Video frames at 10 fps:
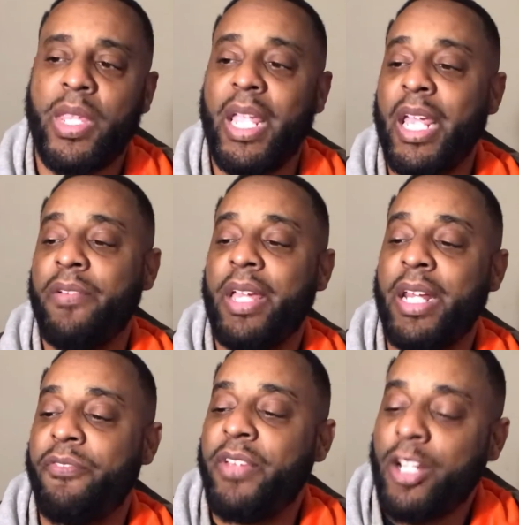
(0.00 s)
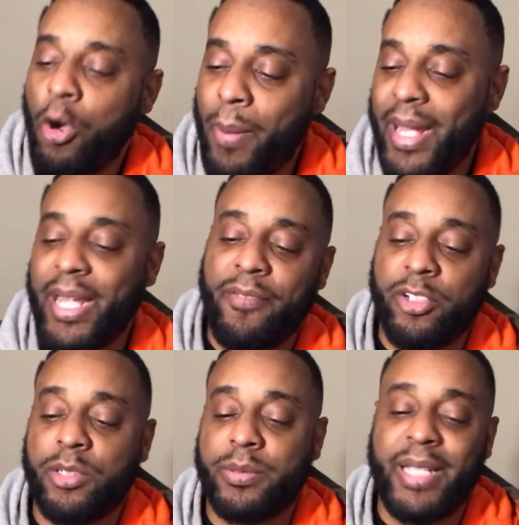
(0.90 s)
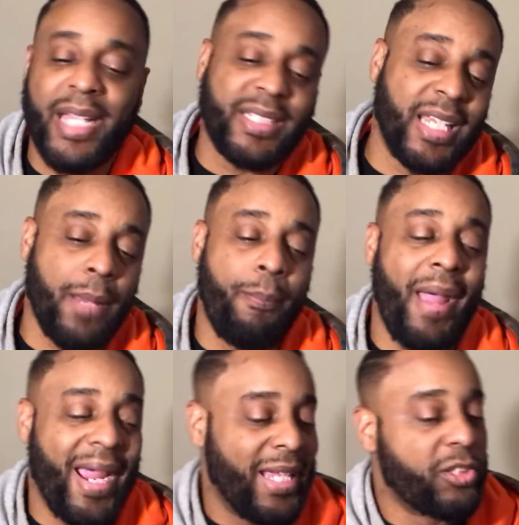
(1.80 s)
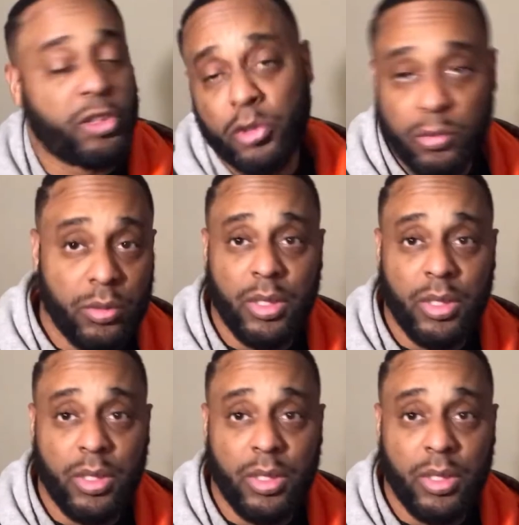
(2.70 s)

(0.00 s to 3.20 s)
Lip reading: And if he go back, give her some sex and get back into